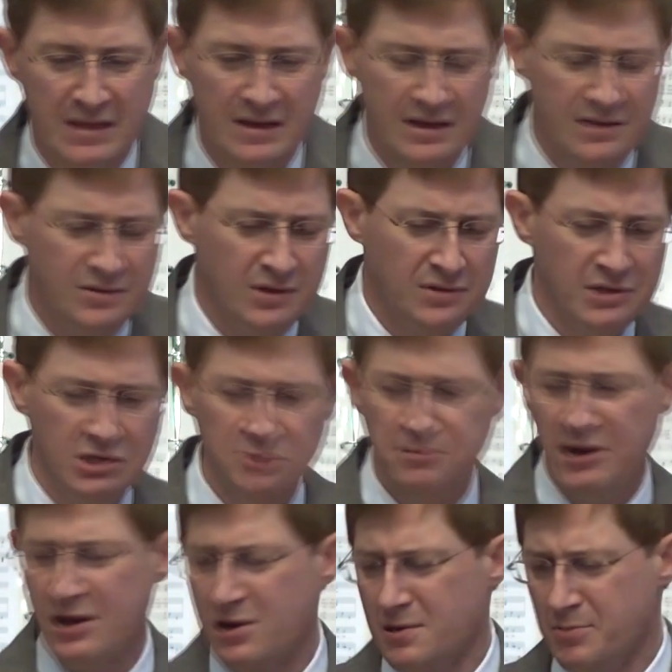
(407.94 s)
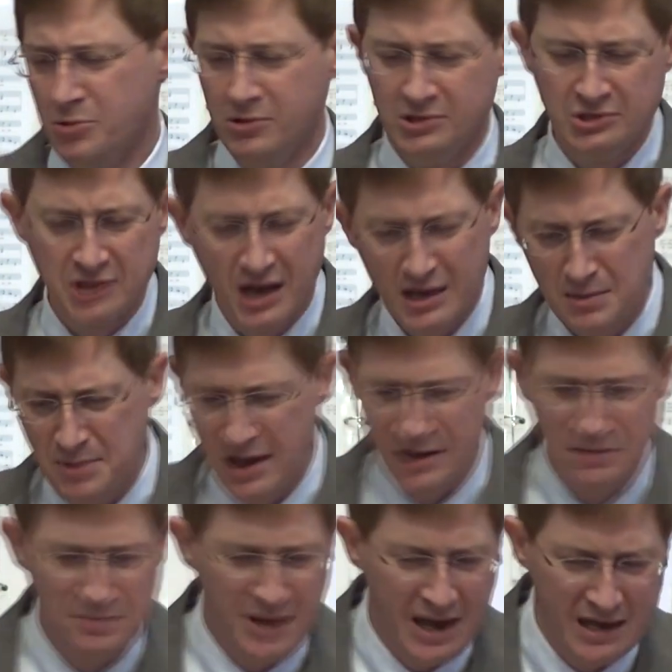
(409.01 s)
That this parable is not about
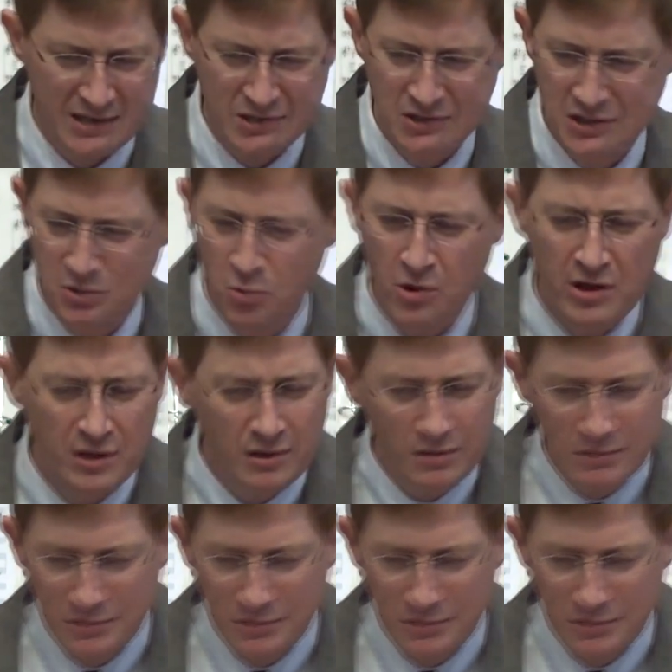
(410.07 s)
amassing wealth.